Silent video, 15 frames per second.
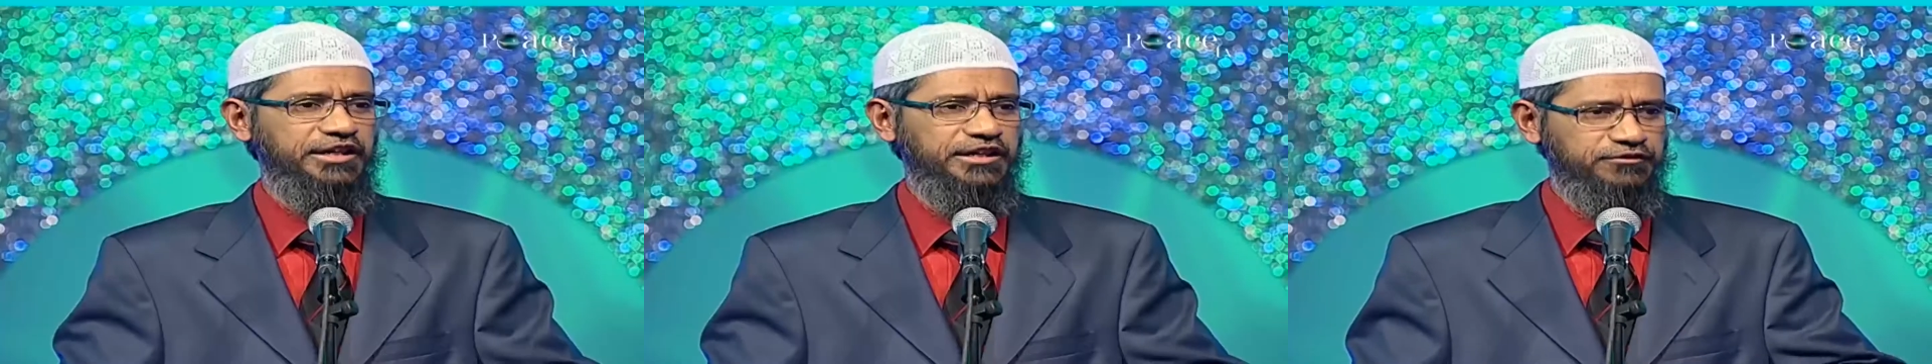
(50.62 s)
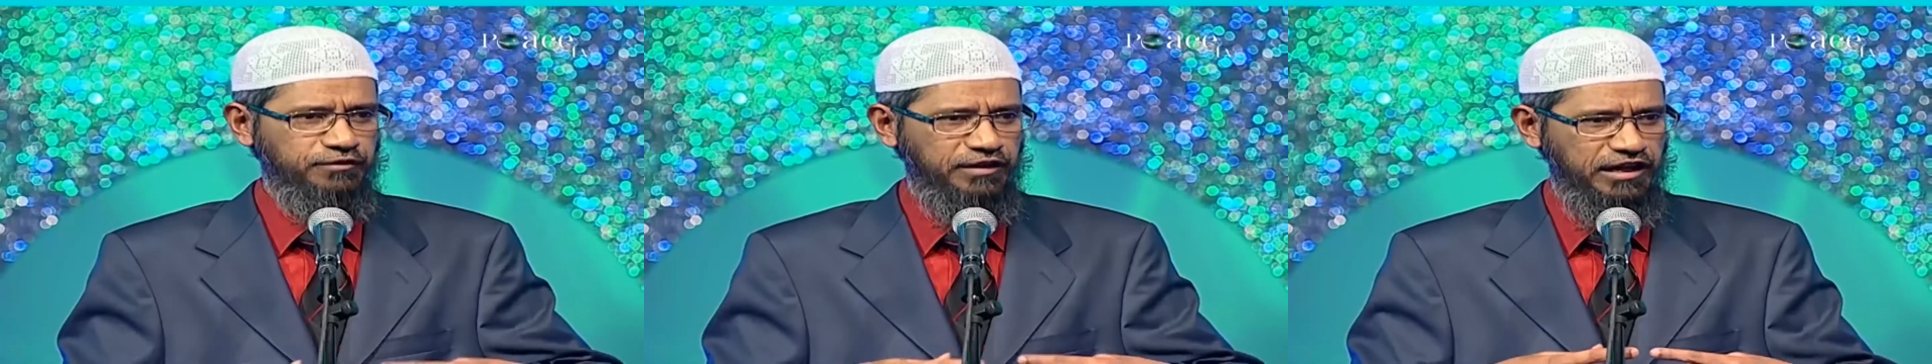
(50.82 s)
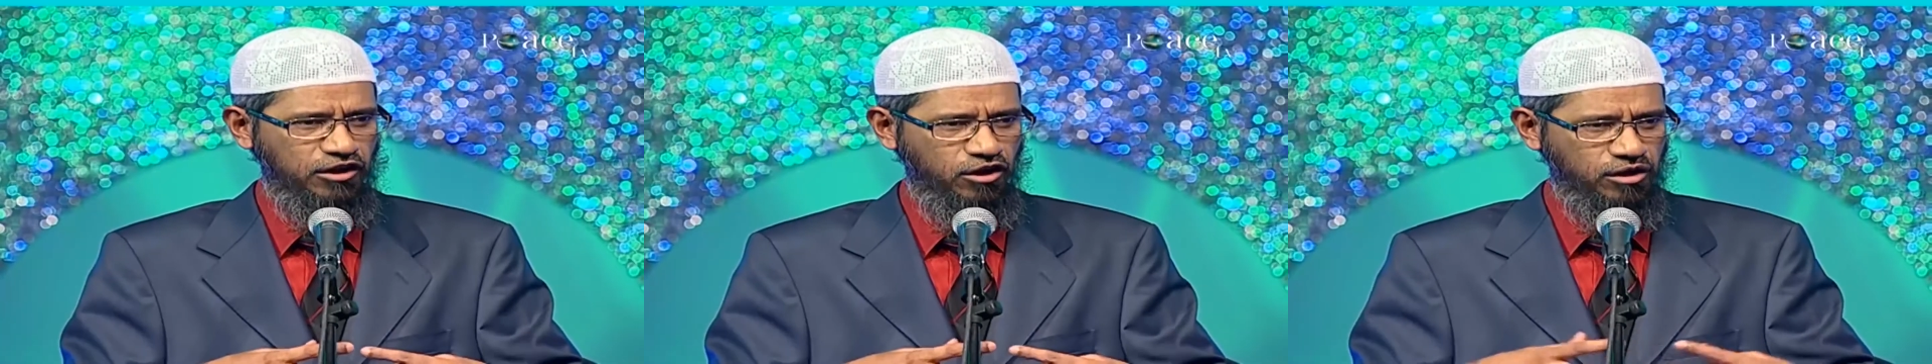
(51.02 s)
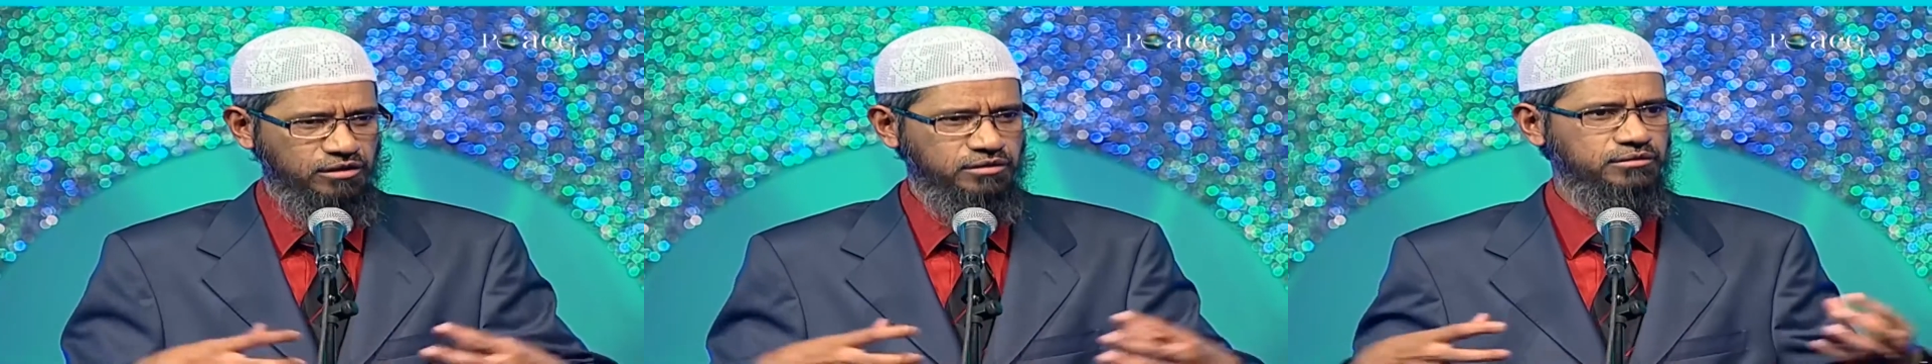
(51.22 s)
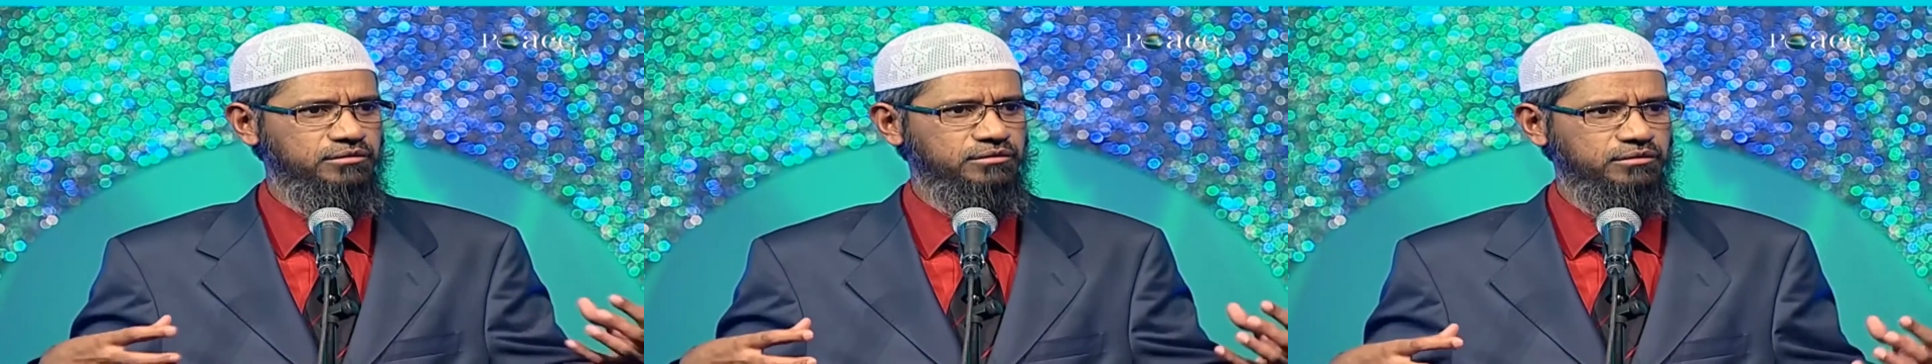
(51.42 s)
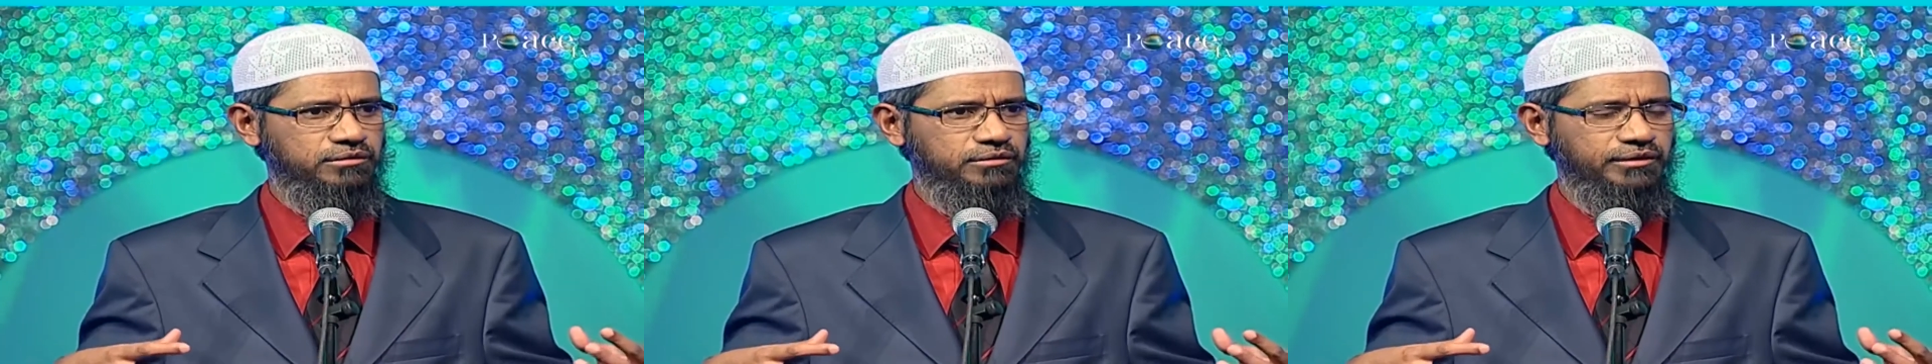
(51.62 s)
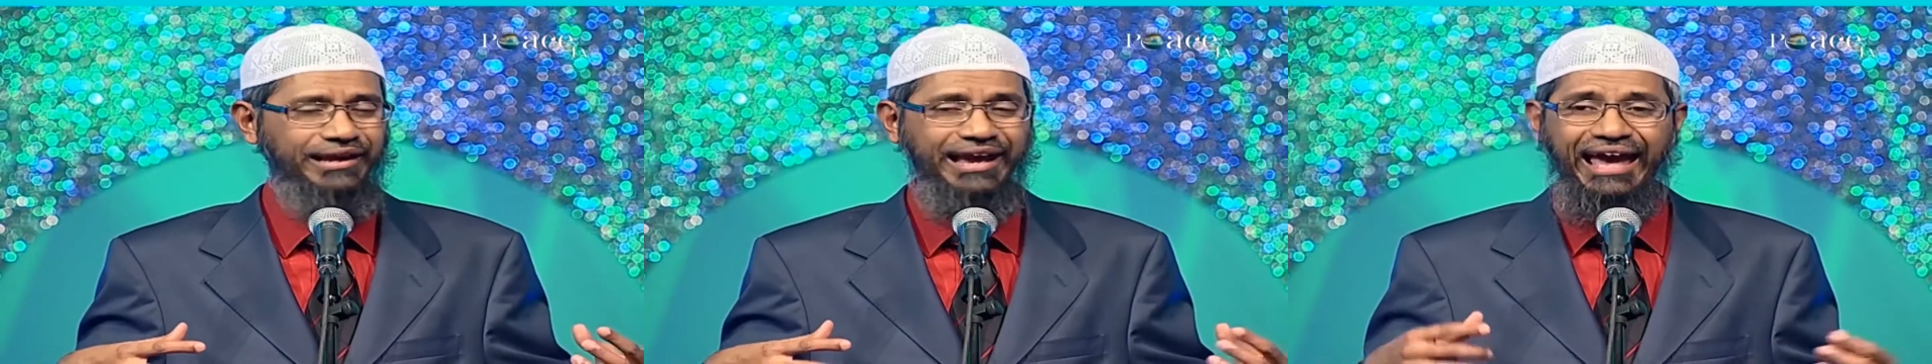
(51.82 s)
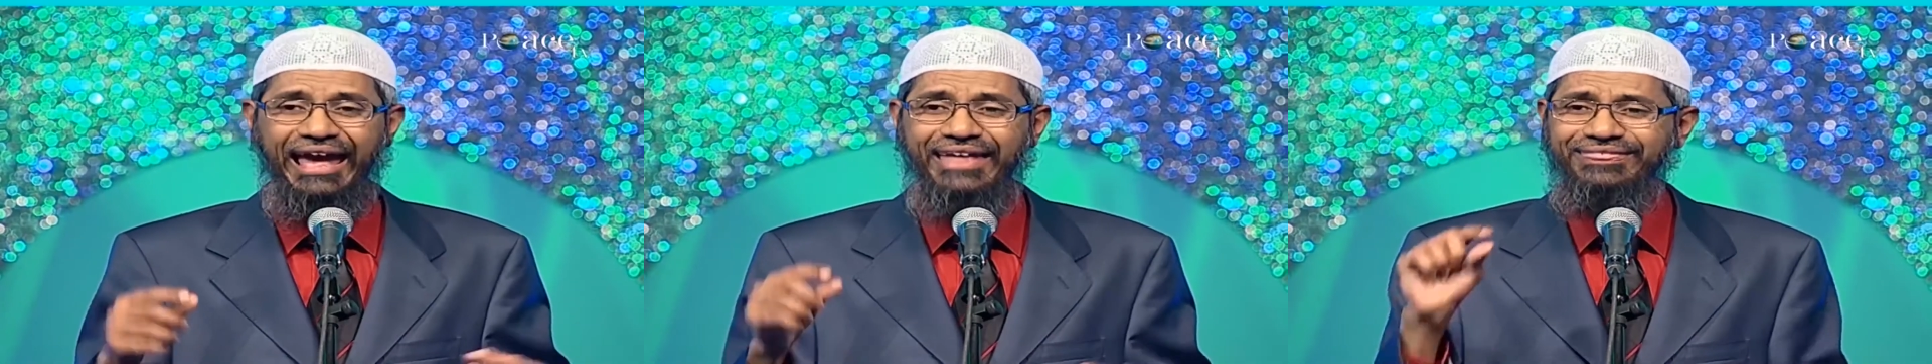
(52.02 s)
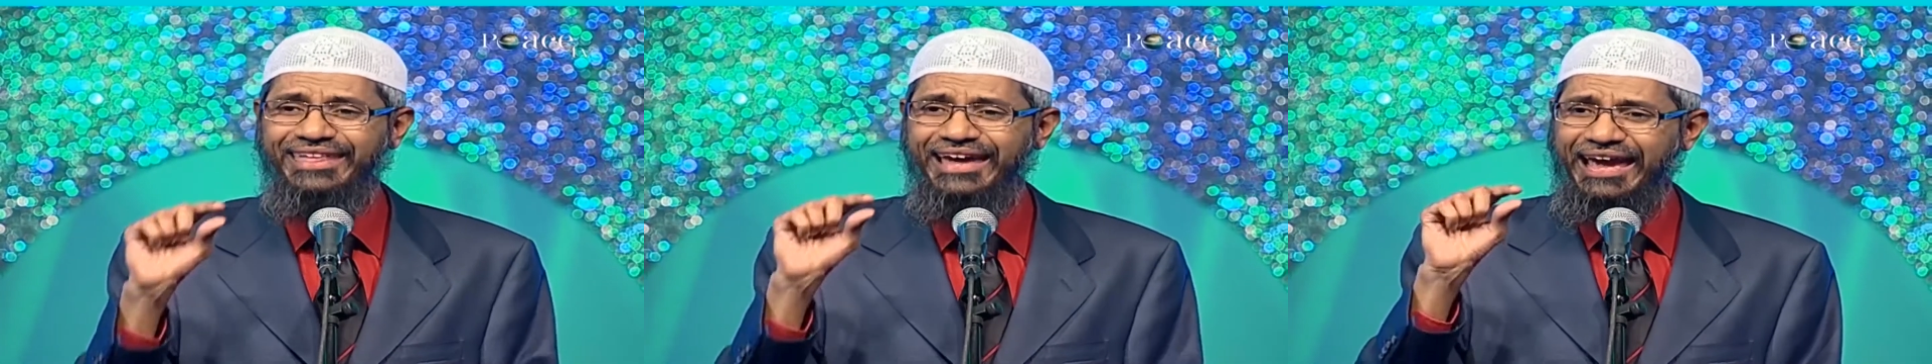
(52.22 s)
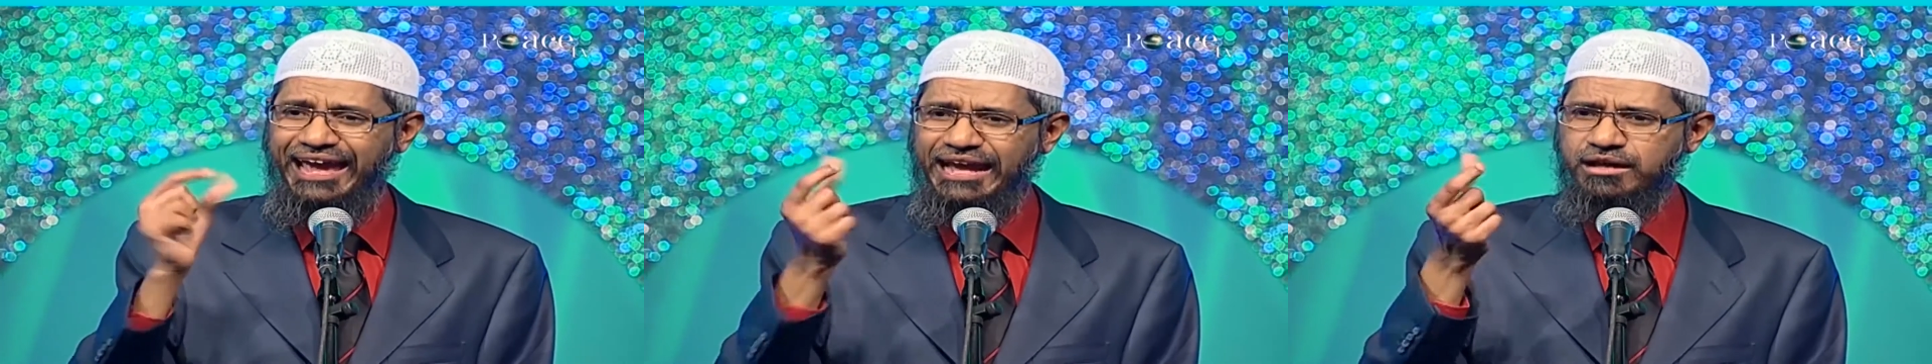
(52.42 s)
It's very long. And
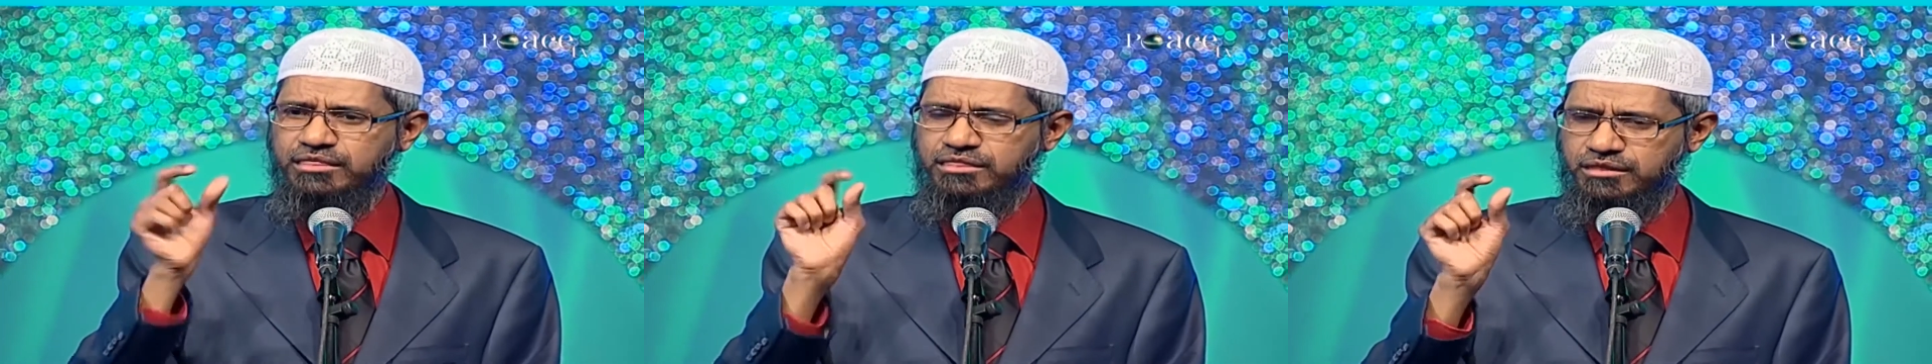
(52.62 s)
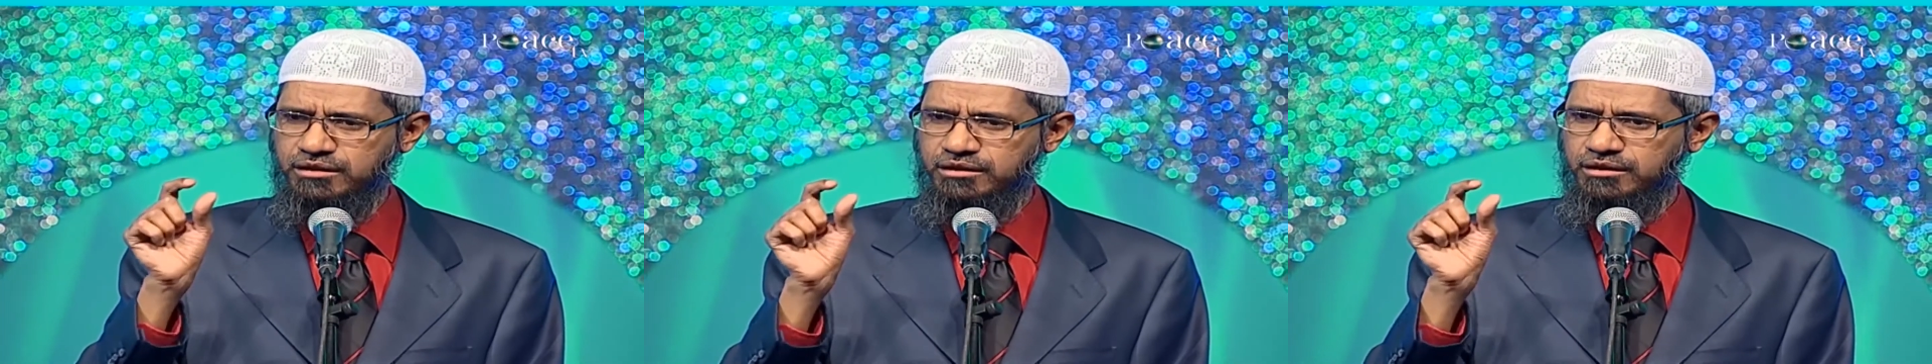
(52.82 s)
the eggs,